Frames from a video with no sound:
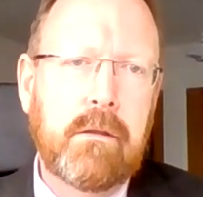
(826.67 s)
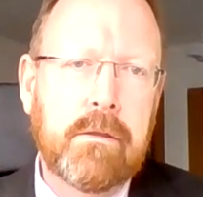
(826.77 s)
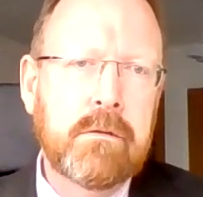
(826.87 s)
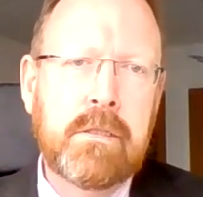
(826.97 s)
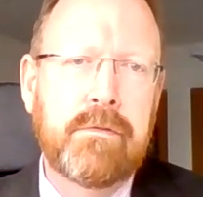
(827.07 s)

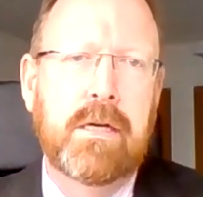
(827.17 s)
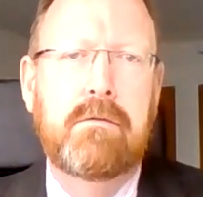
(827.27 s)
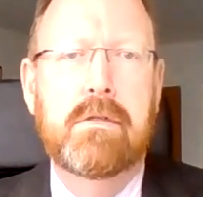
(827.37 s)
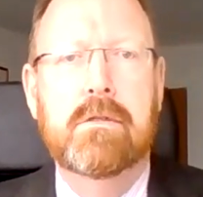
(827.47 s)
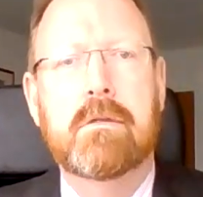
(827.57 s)

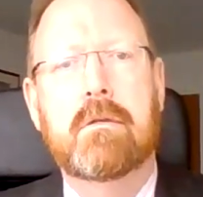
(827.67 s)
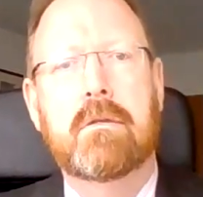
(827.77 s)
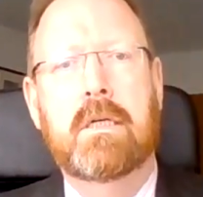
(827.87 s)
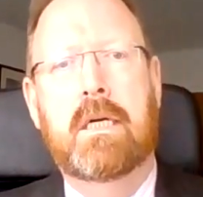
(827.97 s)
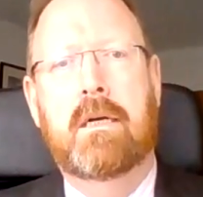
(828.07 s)
35 years
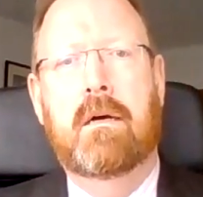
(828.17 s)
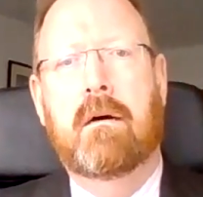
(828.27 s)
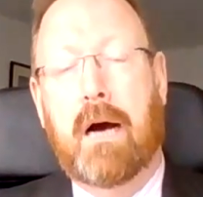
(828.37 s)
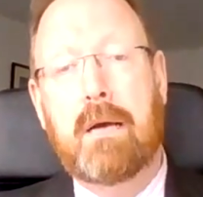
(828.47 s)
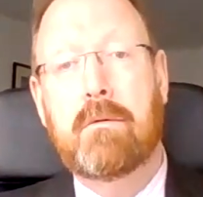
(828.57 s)
ago,
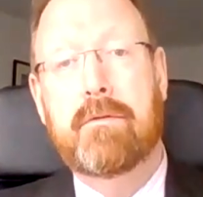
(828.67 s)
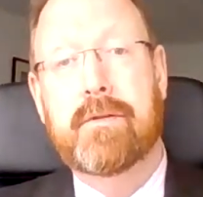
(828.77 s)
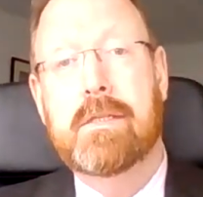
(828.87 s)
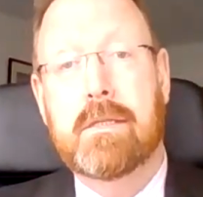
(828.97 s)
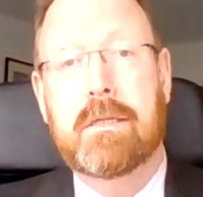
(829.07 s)
I would
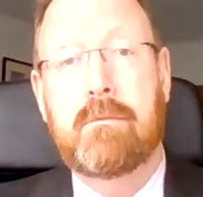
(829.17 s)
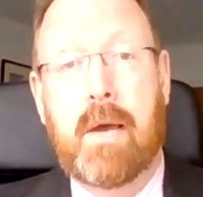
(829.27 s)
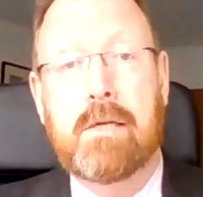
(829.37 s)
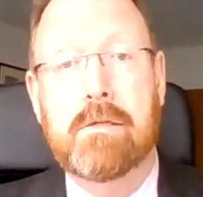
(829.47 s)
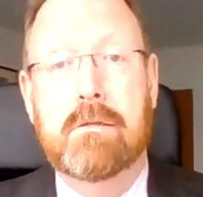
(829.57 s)
physically
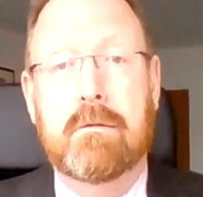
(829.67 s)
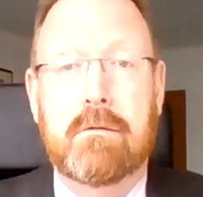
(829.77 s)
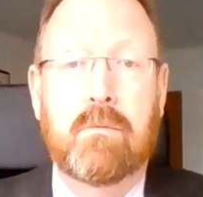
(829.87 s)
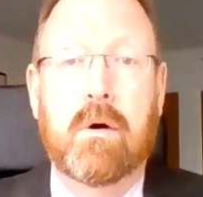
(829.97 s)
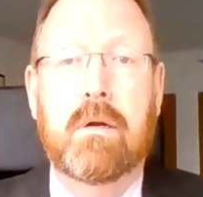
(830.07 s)
measure
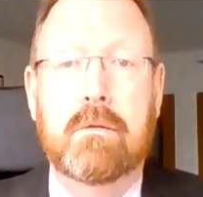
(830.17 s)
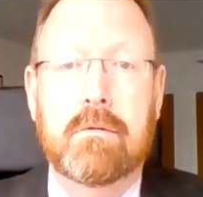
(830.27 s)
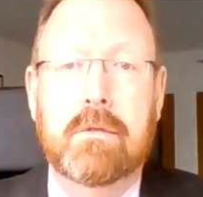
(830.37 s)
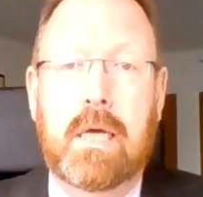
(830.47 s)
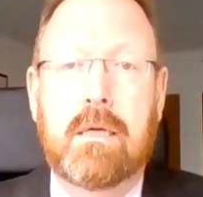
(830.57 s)
the work
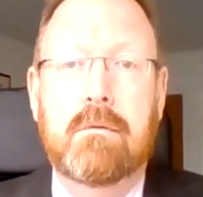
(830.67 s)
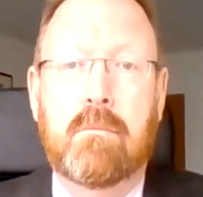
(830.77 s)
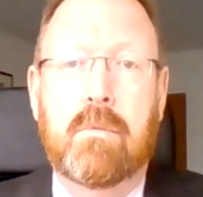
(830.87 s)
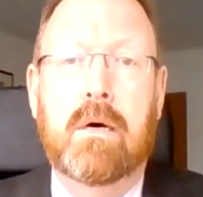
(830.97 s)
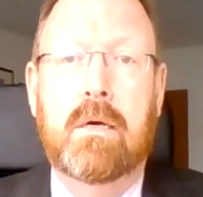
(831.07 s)

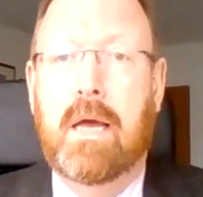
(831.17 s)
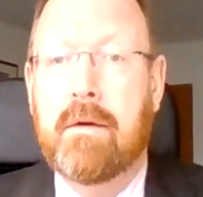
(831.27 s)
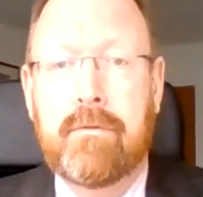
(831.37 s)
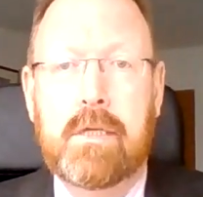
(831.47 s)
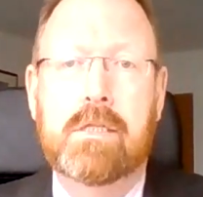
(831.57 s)
undertaken by
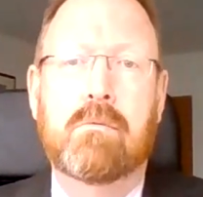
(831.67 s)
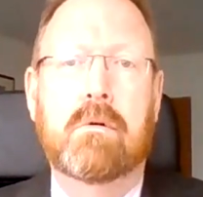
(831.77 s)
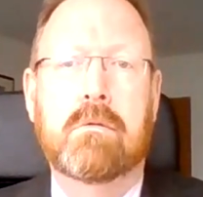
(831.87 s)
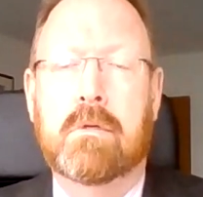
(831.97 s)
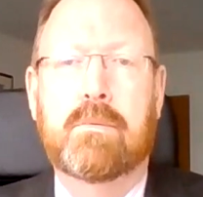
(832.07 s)
every
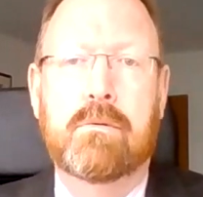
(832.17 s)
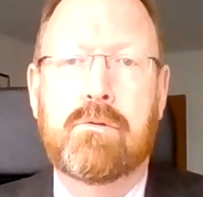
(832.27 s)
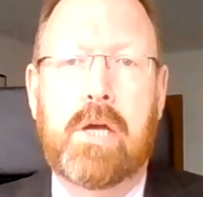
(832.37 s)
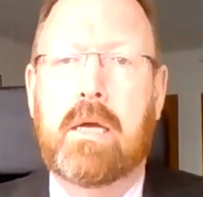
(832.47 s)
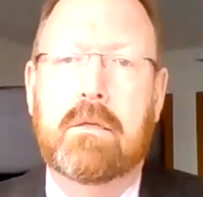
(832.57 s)
squad on a
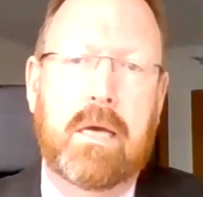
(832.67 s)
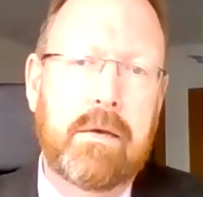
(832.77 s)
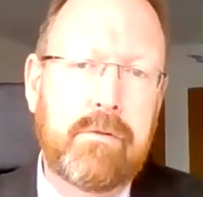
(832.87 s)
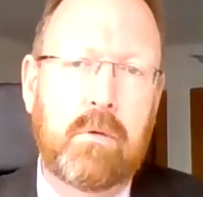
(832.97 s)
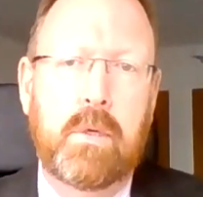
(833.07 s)
project
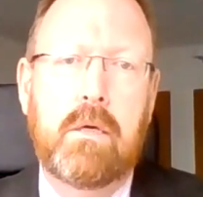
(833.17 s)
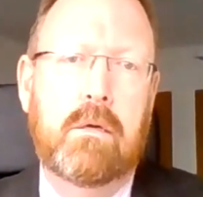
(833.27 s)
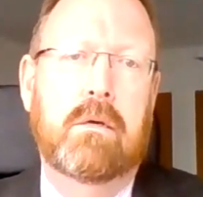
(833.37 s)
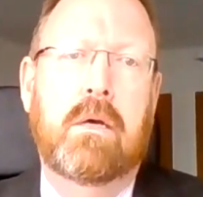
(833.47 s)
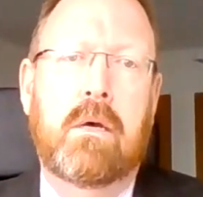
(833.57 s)
every
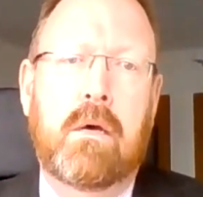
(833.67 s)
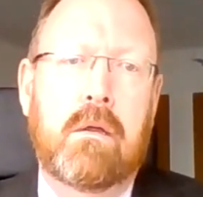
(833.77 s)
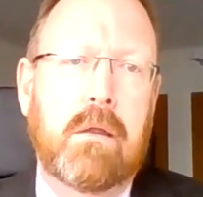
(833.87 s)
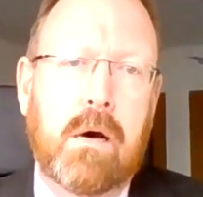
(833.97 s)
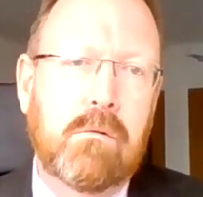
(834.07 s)
week.
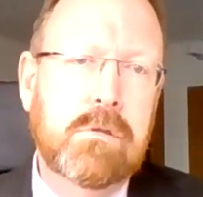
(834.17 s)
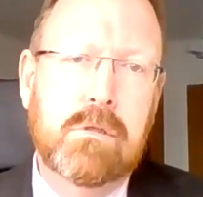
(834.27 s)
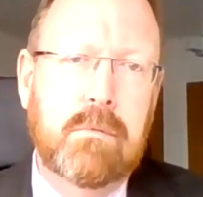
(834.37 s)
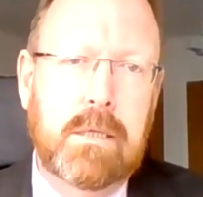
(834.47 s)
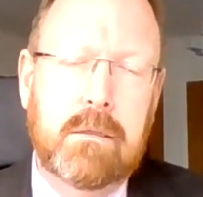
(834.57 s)
That
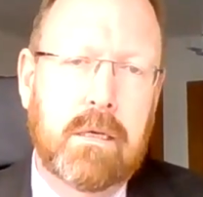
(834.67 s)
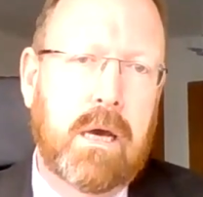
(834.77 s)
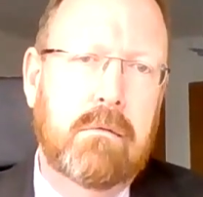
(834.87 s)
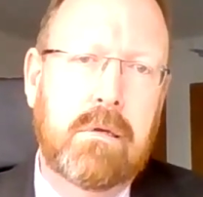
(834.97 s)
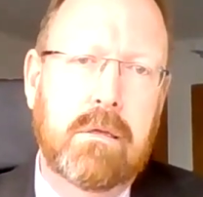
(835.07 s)
also went to
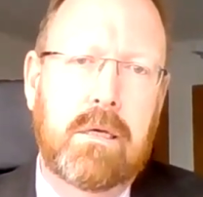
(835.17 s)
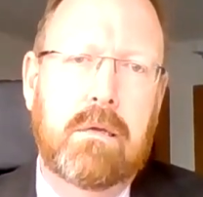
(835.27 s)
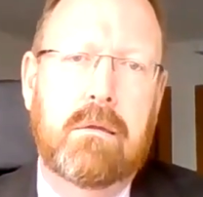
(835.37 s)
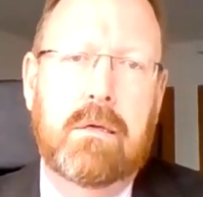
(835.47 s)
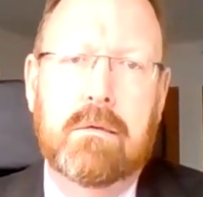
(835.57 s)

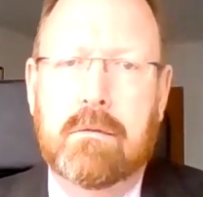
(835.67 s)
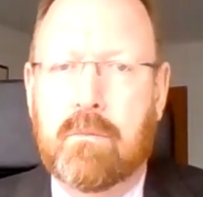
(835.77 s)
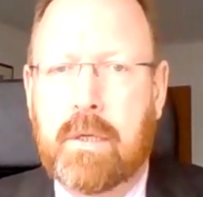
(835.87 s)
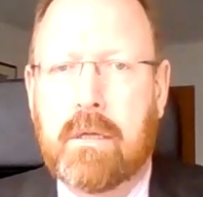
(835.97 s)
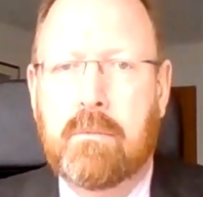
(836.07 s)
calculate their
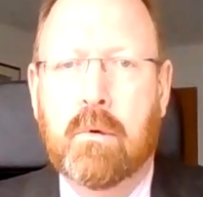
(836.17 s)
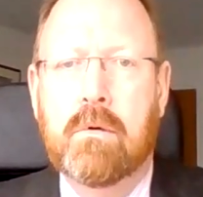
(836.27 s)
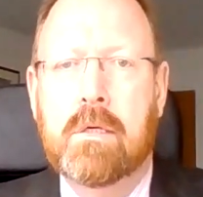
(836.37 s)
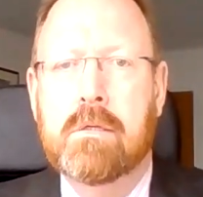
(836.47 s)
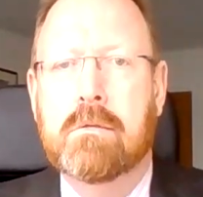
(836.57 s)
weekly
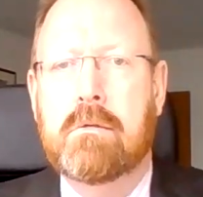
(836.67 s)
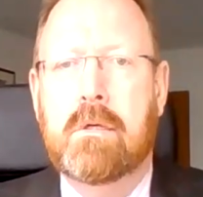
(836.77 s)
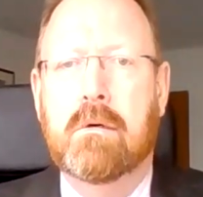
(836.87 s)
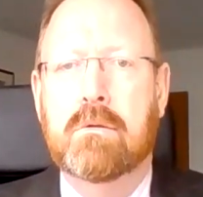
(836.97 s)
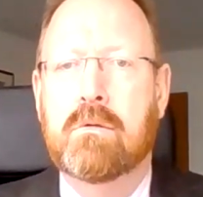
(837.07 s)
bonus, so
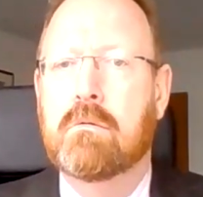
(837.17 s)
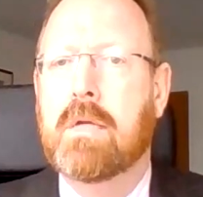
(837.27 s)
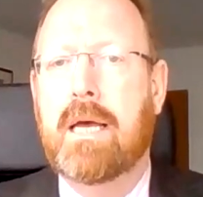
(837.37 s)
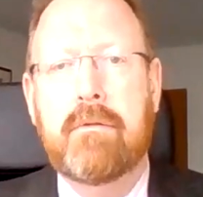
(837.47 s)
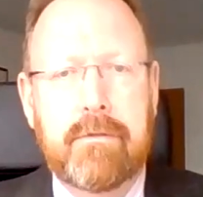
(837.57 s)
you got
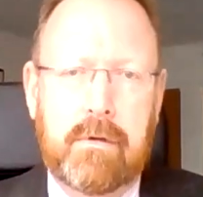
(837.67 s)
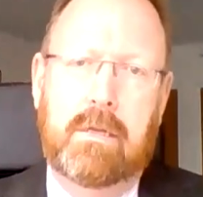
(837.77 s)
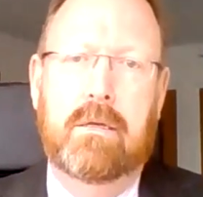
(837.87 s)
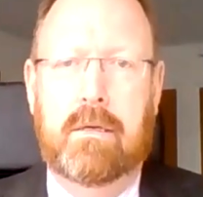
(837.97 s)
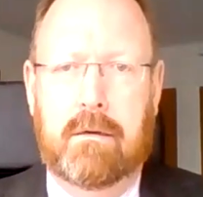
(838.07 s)
told
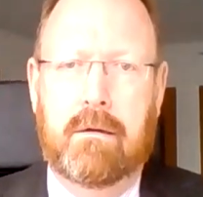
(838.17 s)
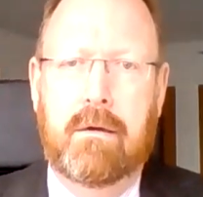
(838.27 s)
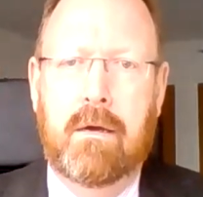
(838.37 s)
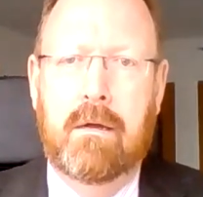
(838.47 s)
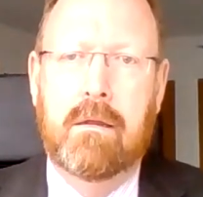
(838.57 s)
everything
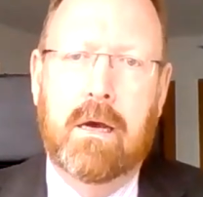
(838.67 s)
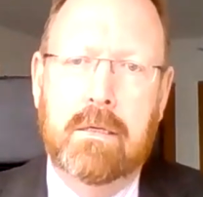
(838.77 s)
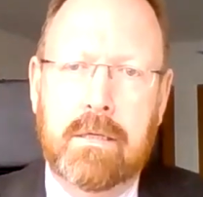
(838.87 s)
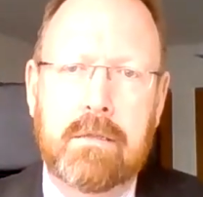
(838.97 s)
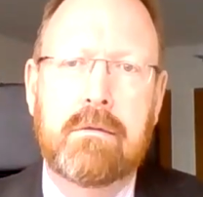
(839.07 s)
that
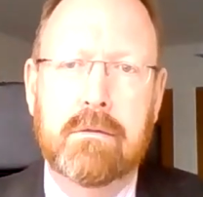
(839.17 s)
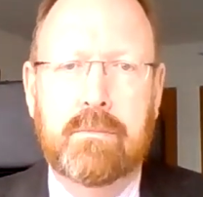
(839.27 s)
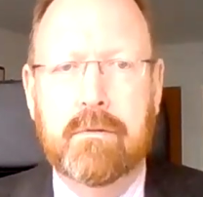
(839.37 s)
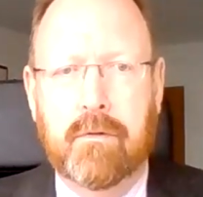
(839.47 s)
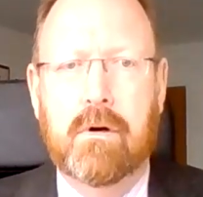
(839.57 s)
had
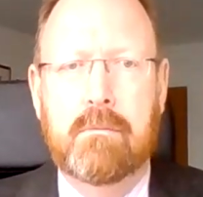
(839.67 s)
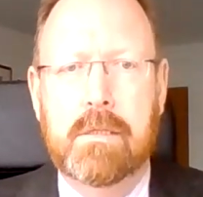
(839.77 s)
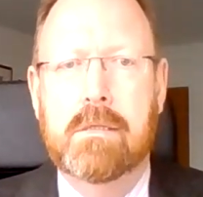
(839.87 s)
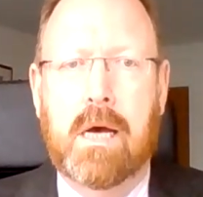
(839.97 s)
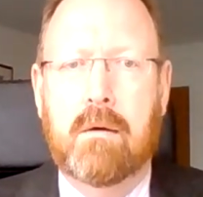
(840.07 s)
hindered
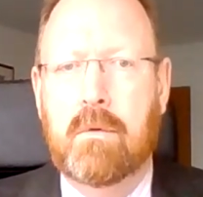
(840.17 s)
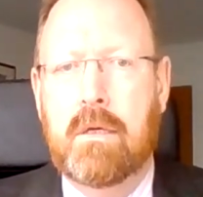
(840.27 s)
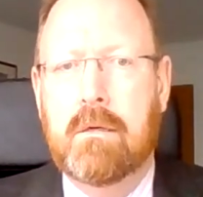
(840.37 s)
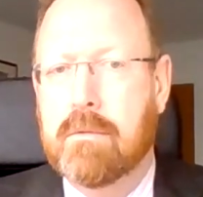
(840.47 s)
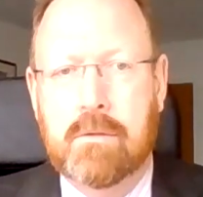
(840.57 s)
performance that
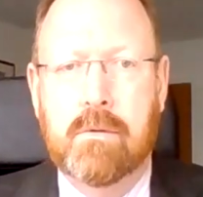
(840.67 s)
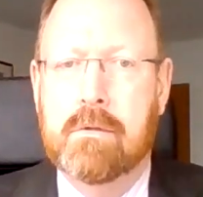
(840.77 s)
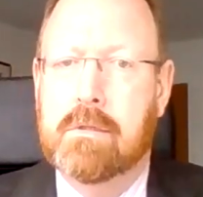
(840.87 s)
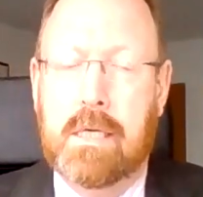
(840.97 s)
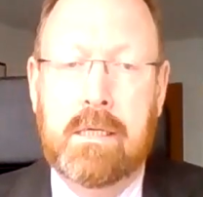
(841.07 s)
week, which
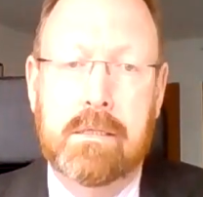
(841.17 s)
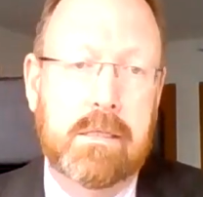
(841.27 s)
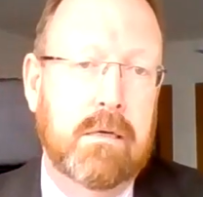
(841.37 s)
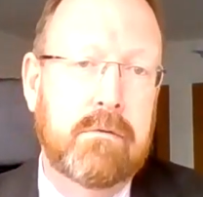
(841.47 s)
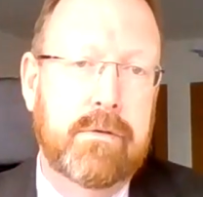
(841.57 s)
was in
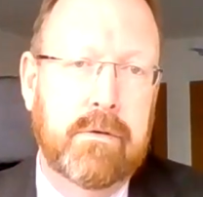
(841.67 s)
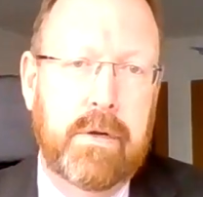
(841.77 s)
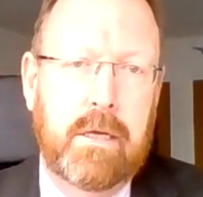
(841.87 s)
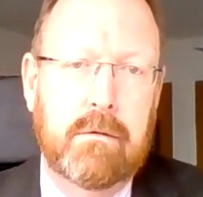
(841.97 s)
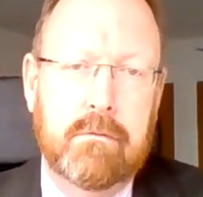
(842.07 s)
itself a
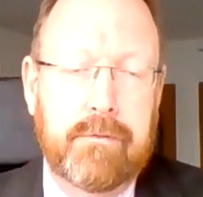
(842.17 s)
great